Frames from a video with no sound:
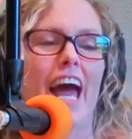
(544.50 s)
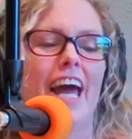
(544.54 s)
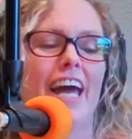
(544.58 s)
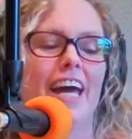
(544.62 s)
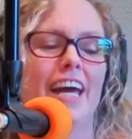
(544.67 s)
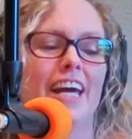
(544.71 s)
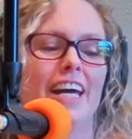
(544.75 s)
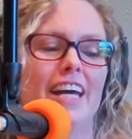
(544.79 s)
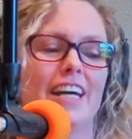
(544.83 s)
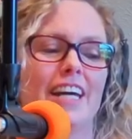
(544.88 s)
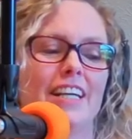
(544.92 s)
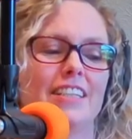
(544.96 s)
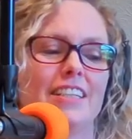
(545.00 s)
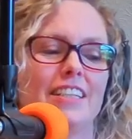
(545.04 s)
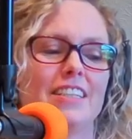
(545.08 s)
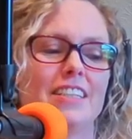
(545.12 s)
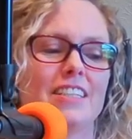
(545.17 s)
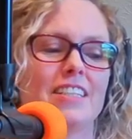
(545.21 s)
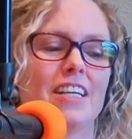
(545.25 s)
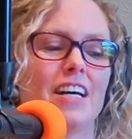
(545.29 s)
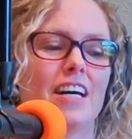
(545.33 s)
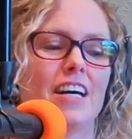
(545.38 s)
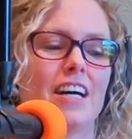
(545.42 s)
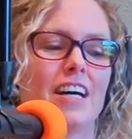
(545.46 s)

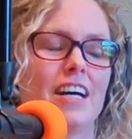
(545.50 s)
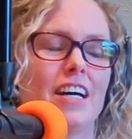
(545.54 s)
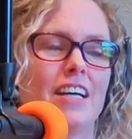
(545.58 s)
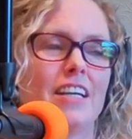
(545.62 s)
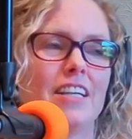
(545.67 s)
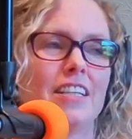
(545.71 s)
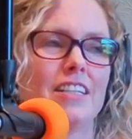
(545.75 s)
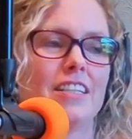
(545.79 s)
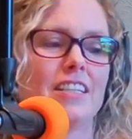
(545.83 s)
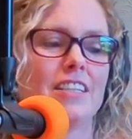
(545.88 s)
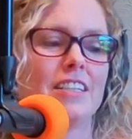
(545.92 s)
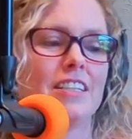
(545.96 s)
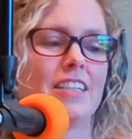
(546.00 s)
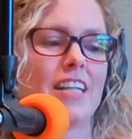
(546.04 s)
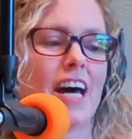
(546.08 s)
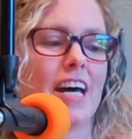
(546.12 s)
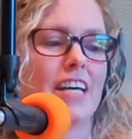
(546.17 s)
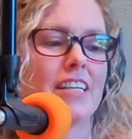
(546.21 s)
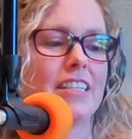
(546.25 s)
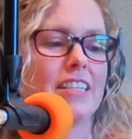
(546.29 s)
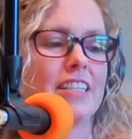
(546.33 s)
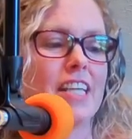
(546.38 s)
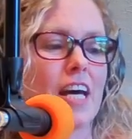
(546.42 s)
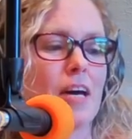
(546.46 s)
And
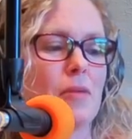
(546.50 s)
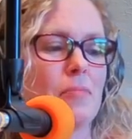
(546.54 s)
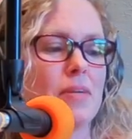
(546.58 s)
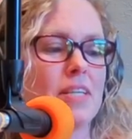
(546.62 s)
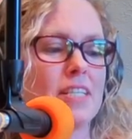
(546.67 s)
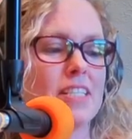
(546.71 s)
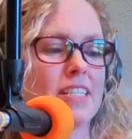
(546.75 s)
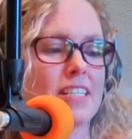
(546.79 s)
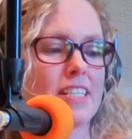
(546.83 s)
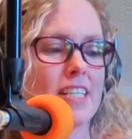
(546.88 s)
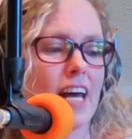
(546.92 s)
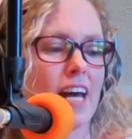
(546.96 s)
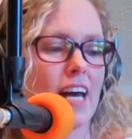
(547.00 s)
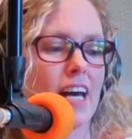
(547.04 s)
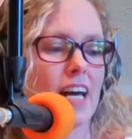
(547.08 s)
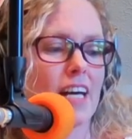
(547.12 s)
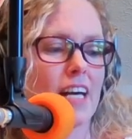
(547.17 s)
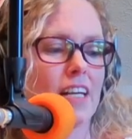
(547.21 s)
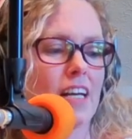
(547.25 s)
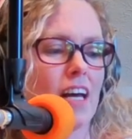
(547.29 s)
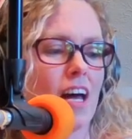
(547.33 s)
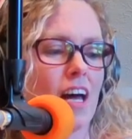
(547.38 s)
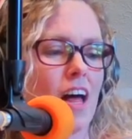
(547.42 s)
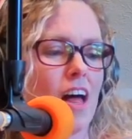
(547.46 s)
that Debbie
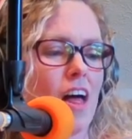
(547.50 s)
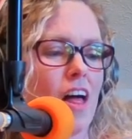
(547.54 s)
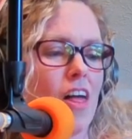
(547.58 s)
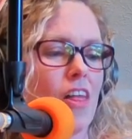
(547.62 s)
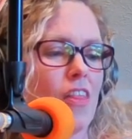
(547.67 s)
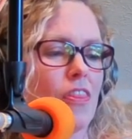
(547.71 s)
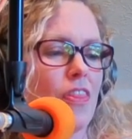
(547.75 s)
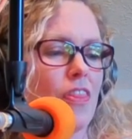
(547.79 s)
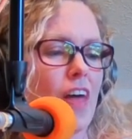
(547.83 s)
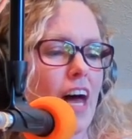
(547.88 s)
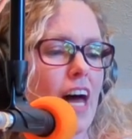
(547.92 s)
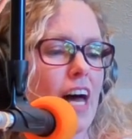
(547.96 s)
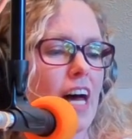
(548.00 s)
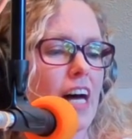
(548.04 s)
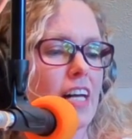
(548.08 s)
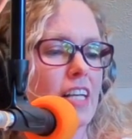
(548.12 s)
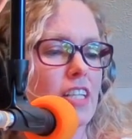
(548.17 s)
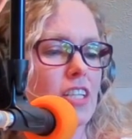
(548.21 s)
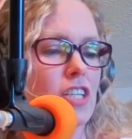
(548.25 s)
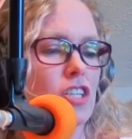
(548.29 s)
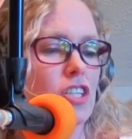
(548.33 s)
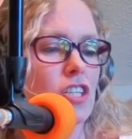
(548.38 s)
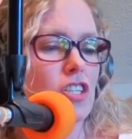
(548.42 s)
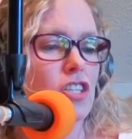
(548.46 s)
said
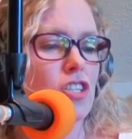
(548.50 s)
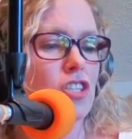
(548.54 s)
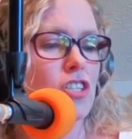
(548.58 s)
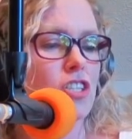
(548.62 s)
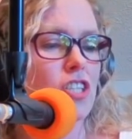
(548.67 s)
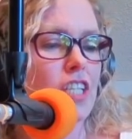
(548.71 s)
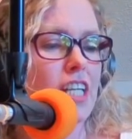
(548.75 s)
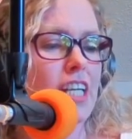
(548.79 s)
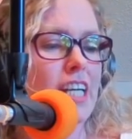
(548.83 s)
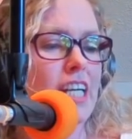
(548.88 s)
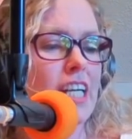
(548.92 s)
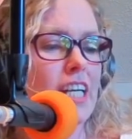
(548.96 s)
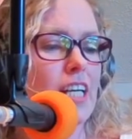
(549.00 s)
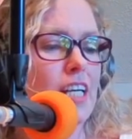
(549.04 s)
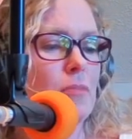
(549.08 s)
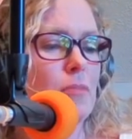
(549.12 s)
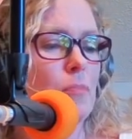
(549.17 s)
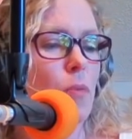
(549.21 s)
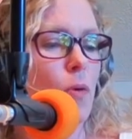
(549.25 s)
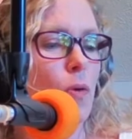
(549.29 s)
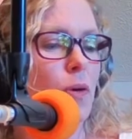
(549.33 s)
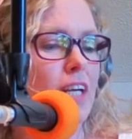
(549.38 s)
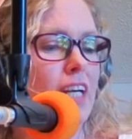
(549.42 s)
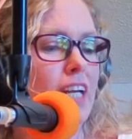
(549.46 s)
that she
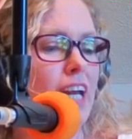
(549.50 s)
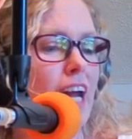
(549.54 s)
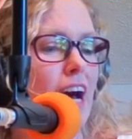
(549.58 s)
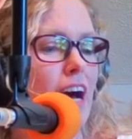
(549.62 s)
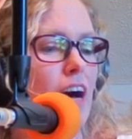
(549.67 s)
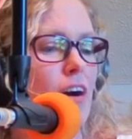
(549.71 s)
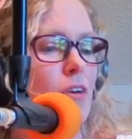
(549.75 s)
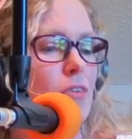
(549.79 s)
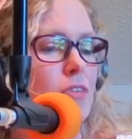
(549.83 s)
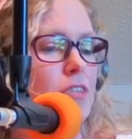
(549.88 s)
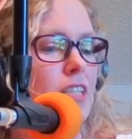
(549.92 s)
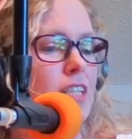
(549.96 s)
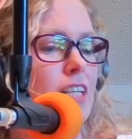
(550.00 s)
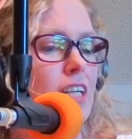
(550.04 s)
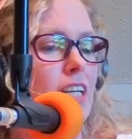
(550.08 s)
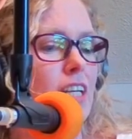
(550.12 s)
pointed out